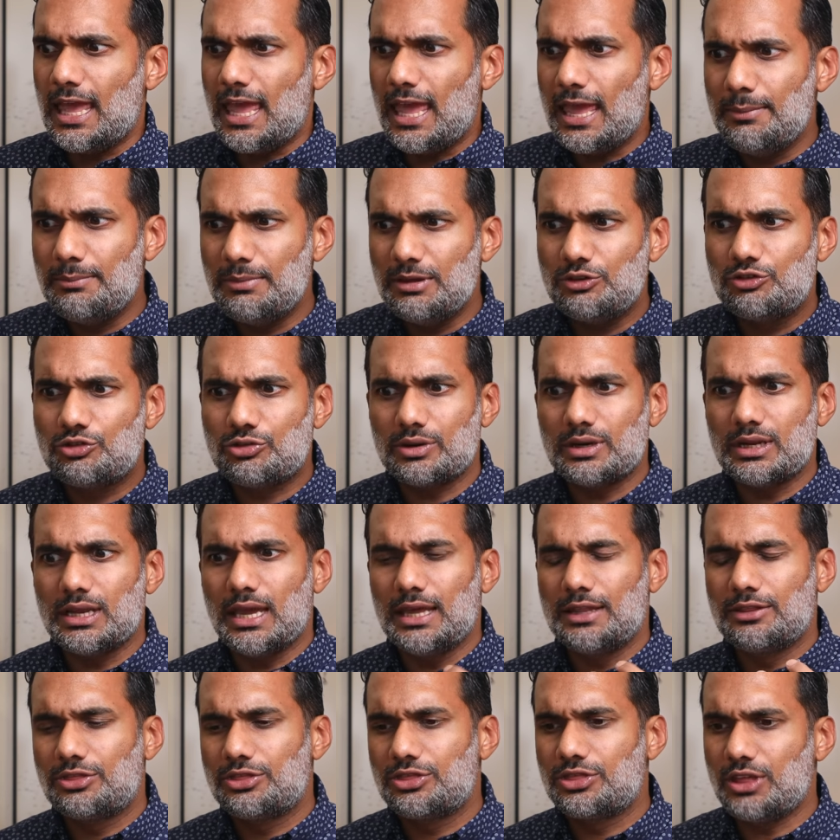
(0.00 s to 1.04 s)
imagery
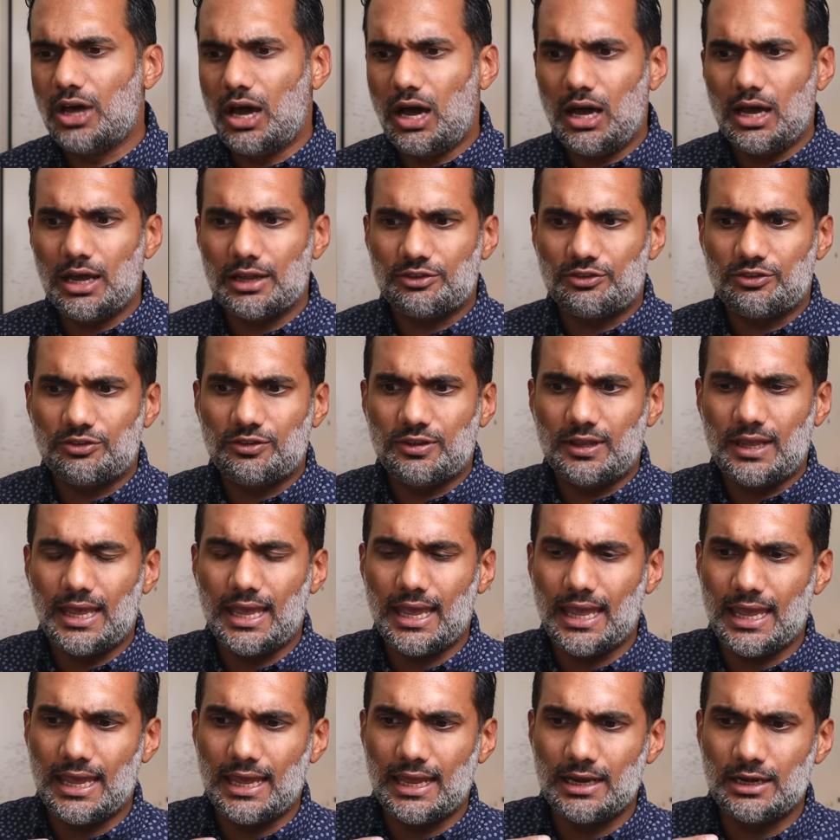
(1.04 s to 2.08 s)
and thoughts
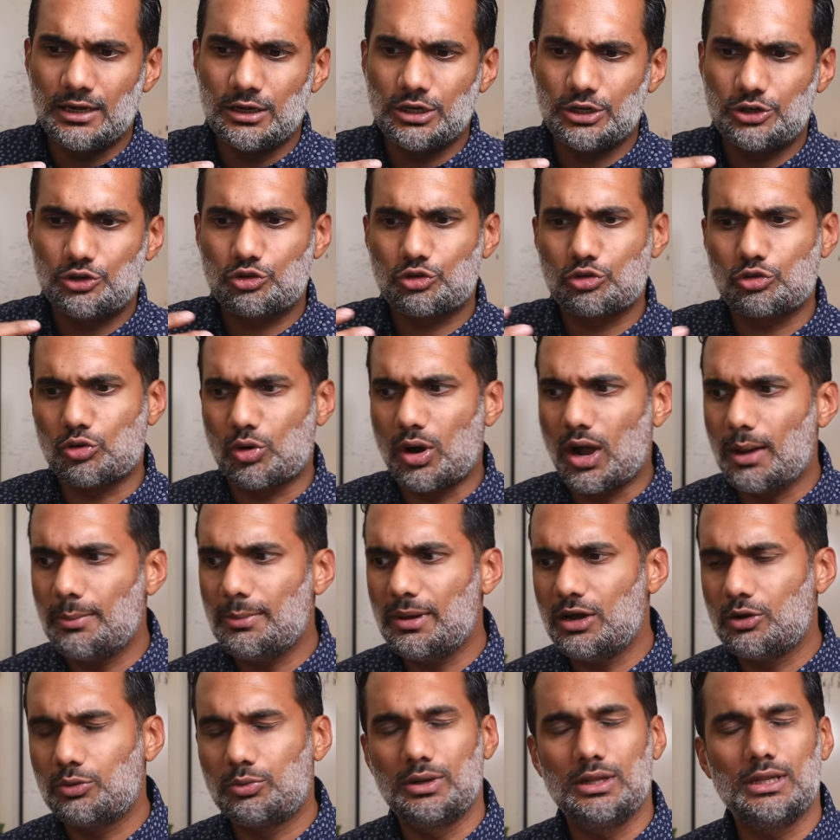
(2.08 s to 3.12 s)
and
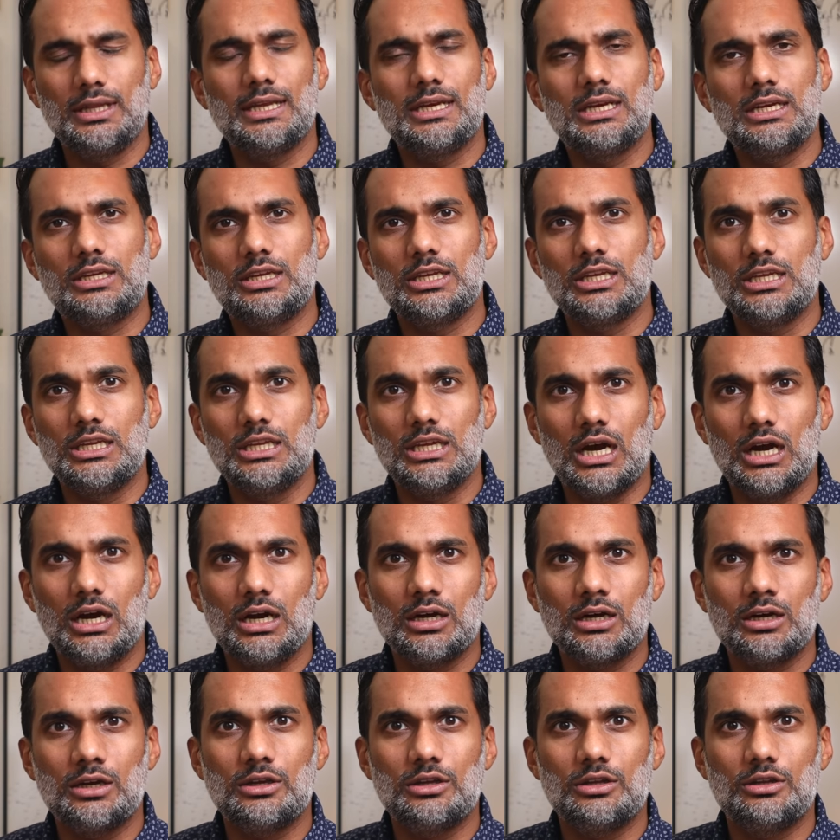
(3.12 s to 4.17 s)
trauma related to
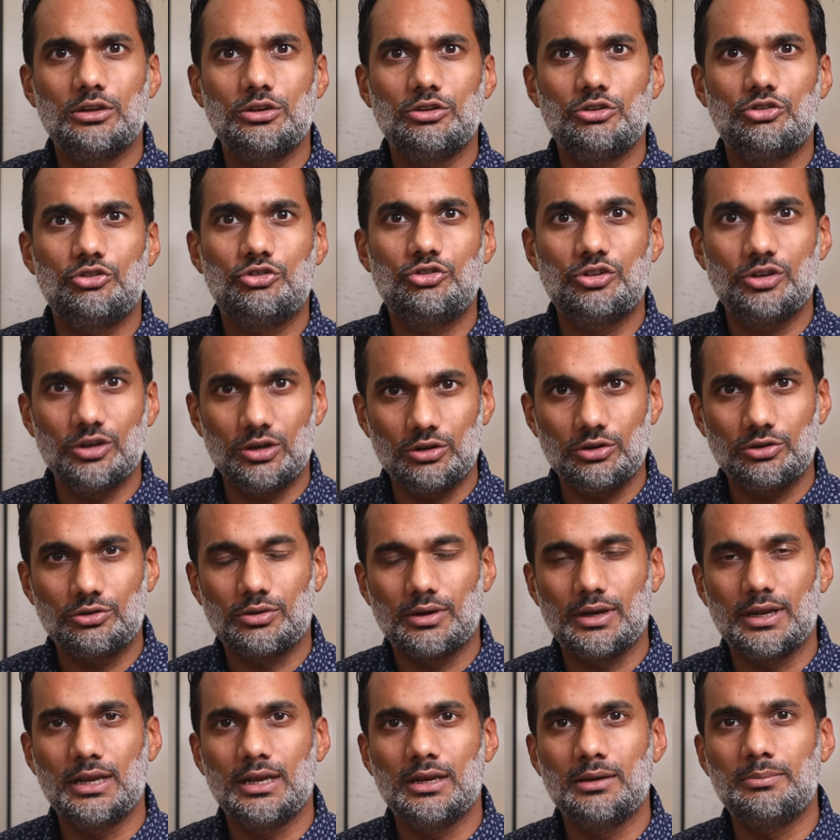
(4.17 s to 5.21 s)
young
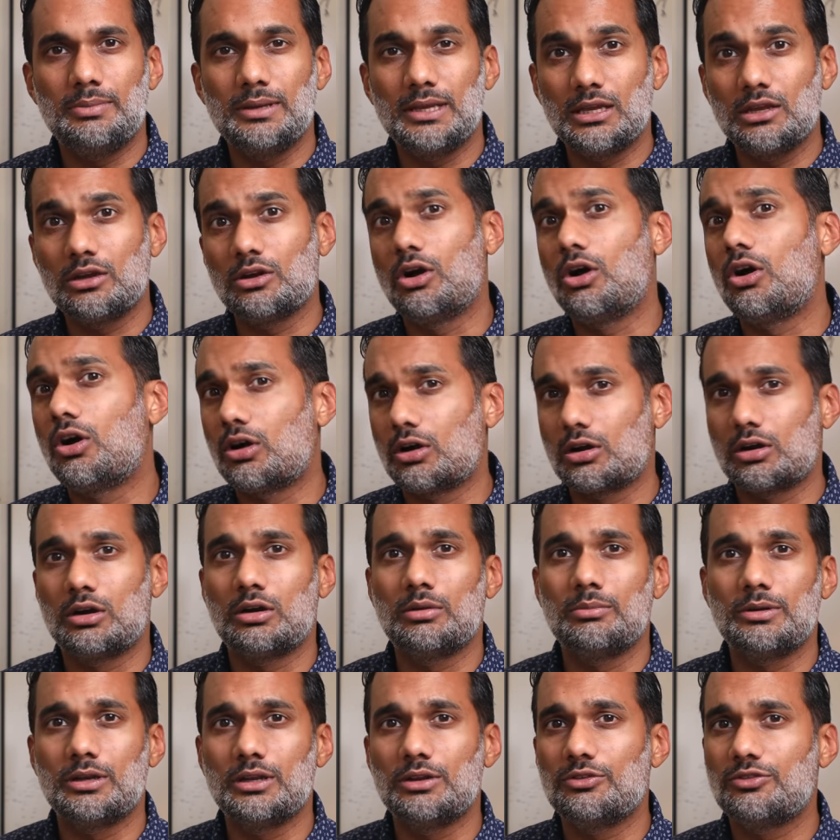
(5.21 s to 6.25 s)
children being
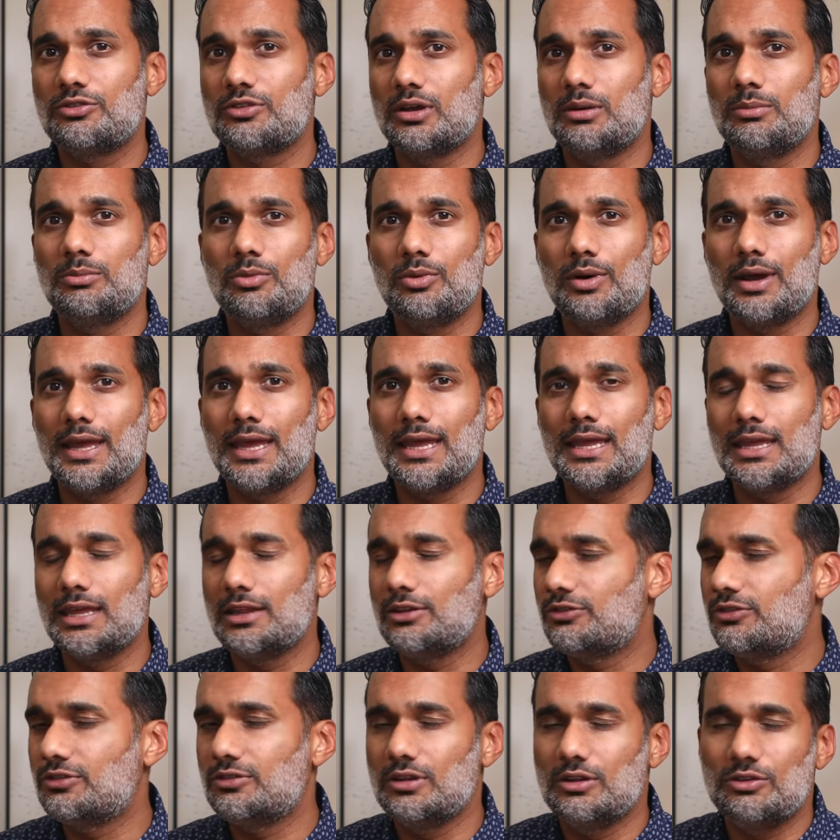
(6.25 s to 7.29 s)
harmed in some way,
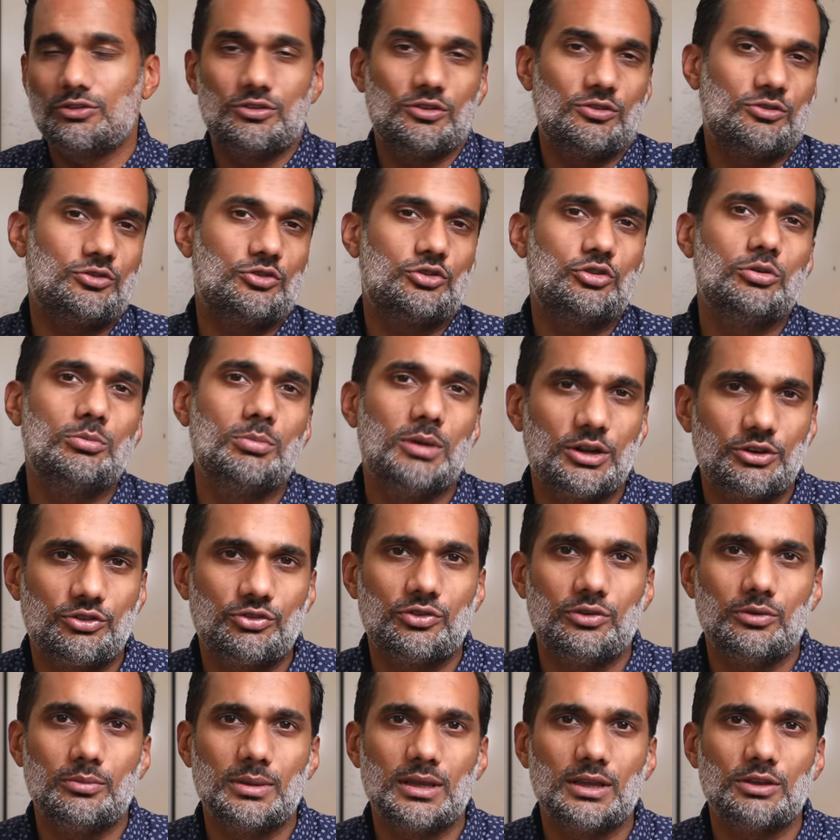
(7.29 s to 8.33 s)
it's just too much
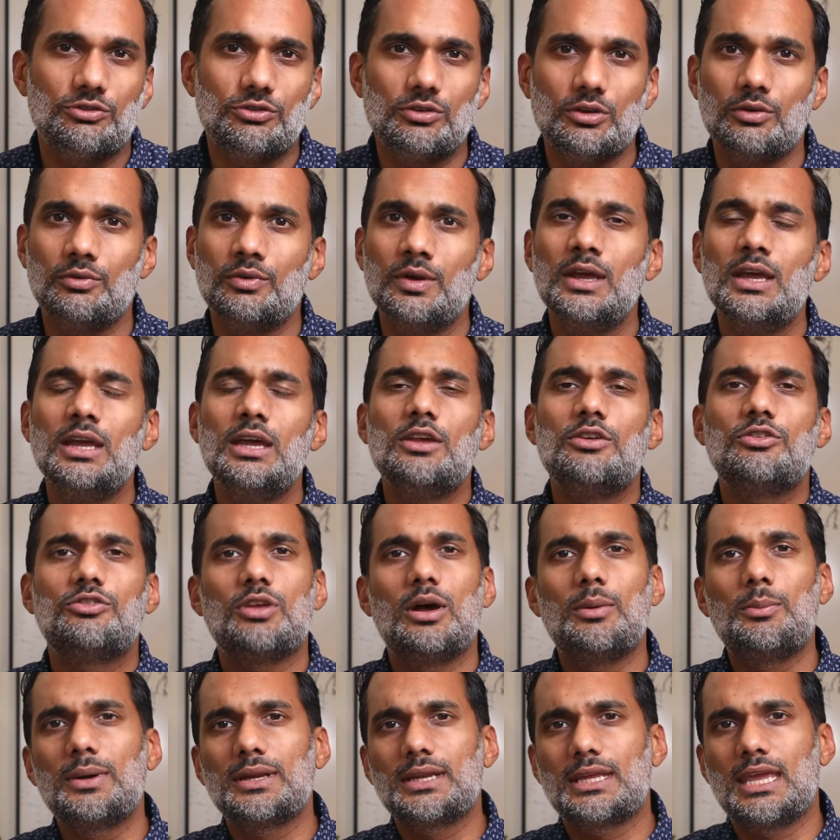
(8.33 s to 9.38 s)
for me. So
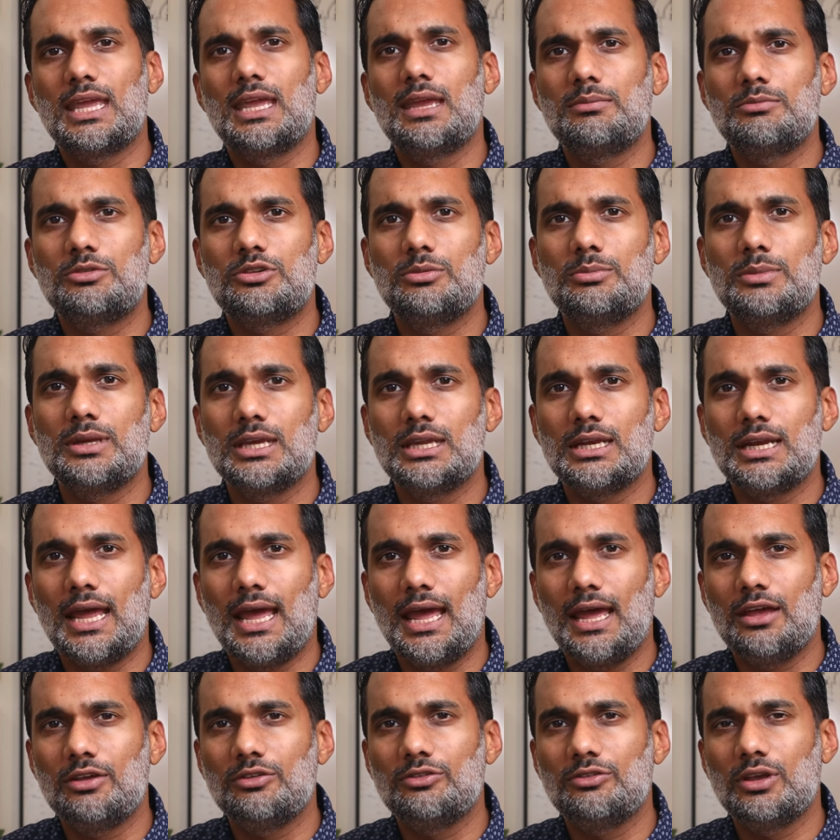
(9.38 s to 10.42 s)
someone came to me and
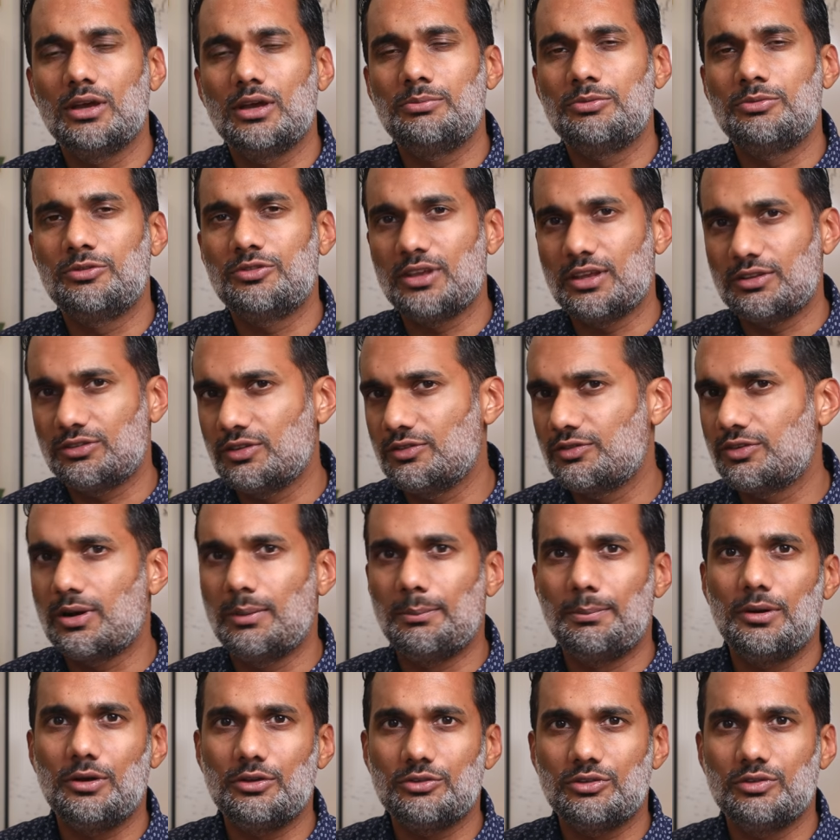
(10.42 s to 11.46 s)
has obsessive
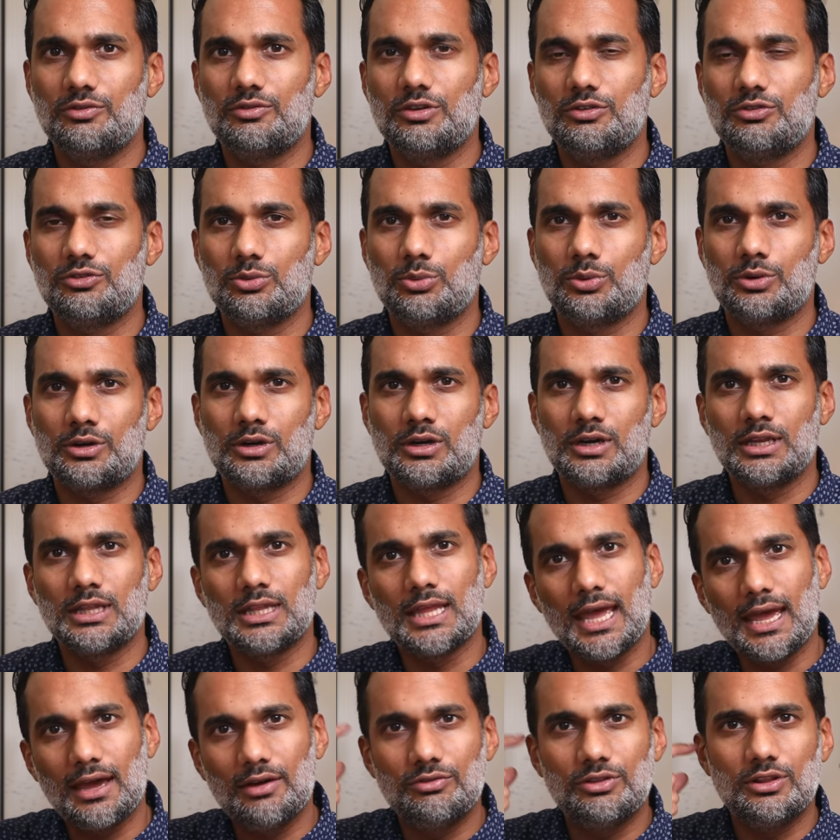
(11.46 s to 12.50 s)
compulsive disorder, and they
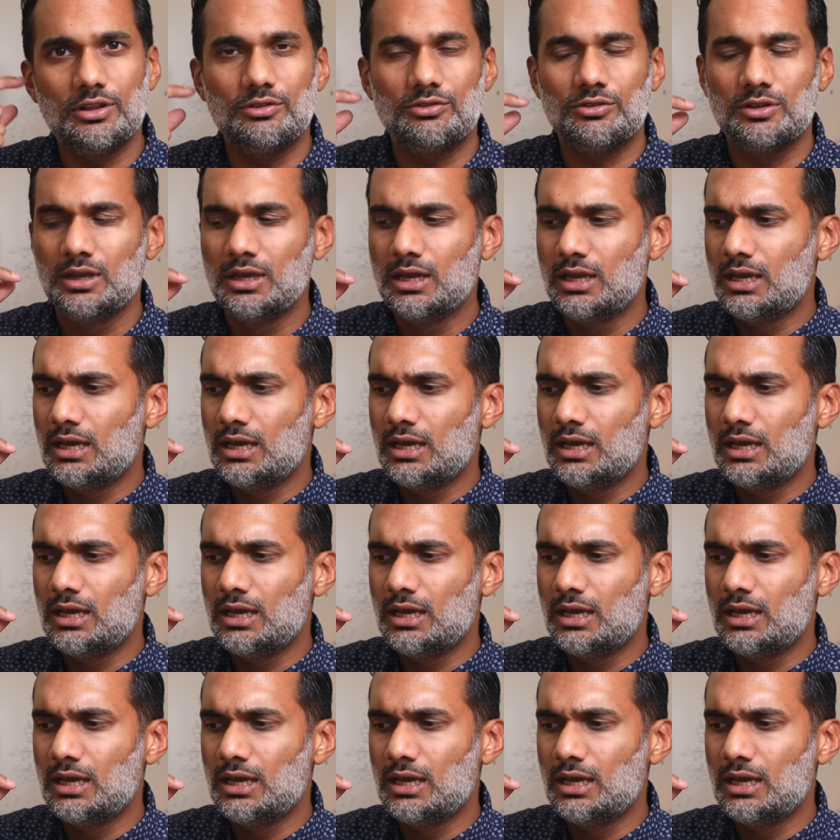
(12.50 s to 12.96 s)
have this,